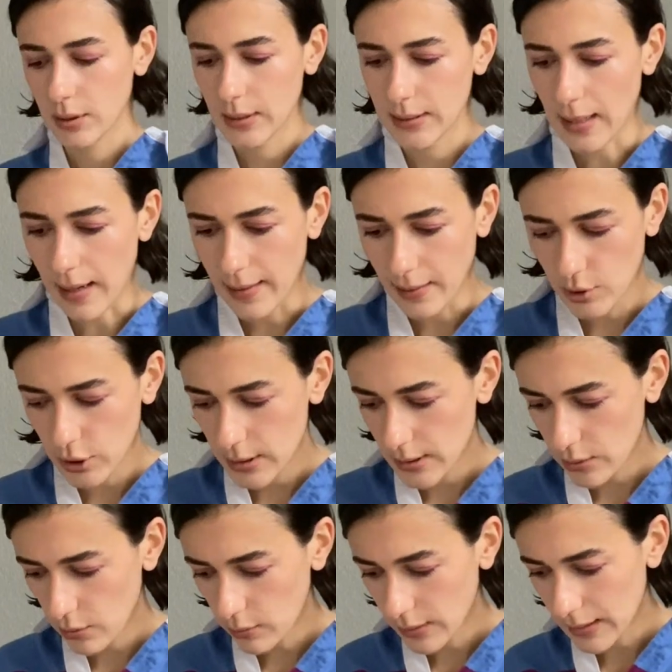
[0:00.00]
Did I just
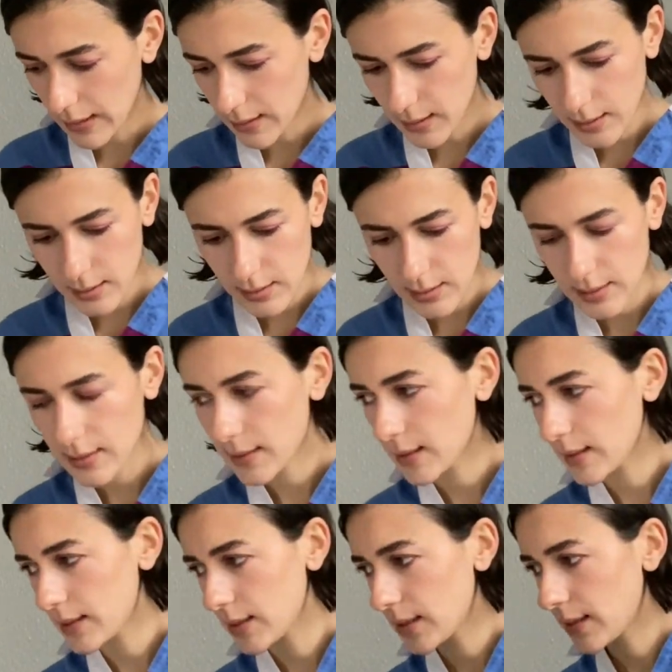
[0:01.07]
don't get it?
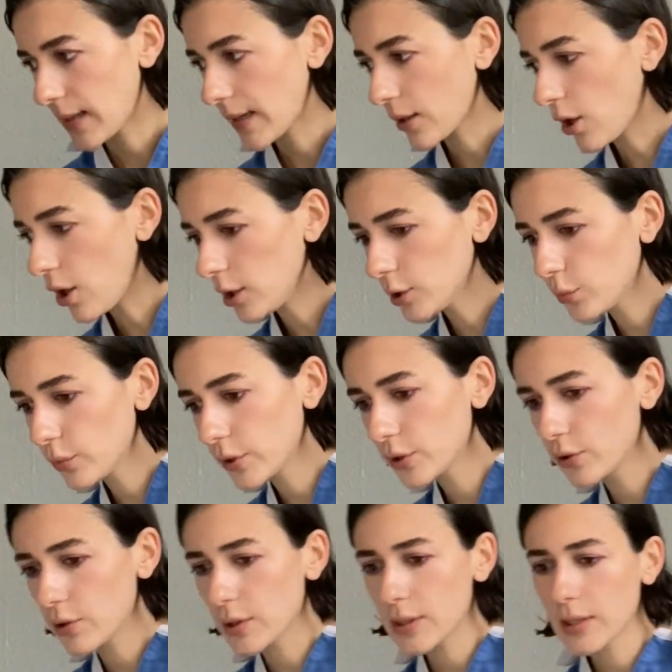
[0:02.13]
Is it like
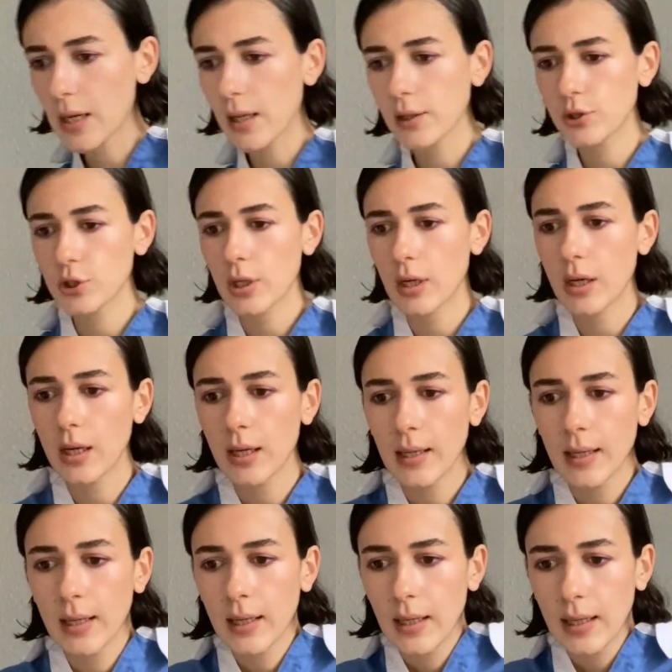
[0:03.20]
Hollywood nostalgia
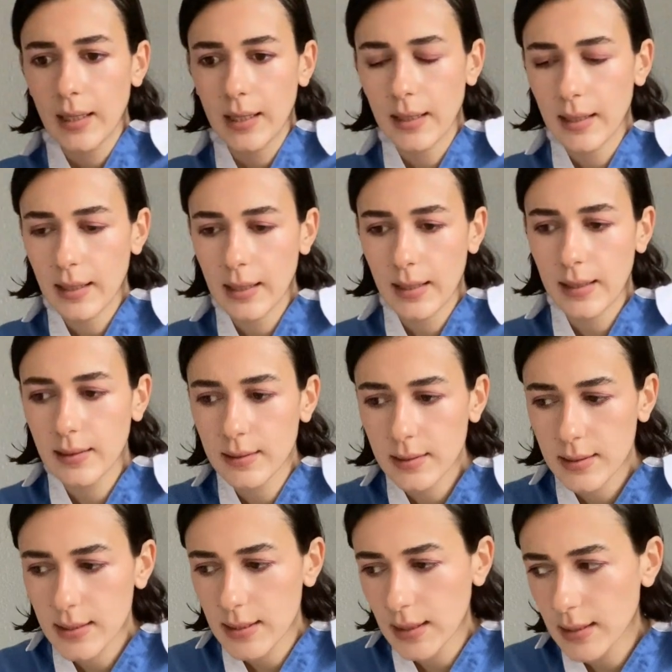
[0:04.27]
in the
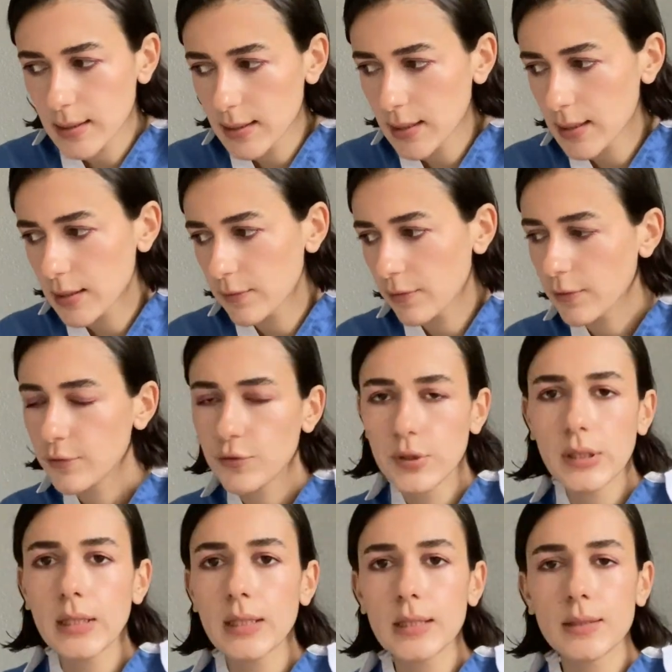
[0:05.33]
60s,
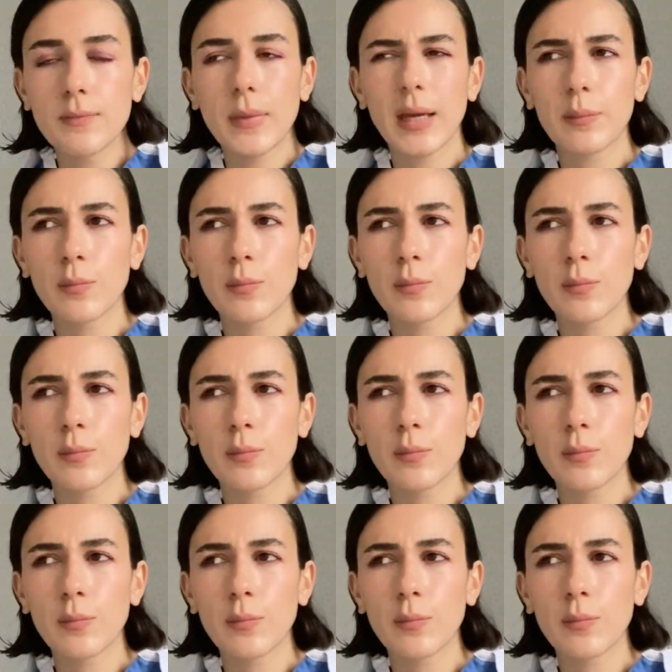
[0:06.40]
50s made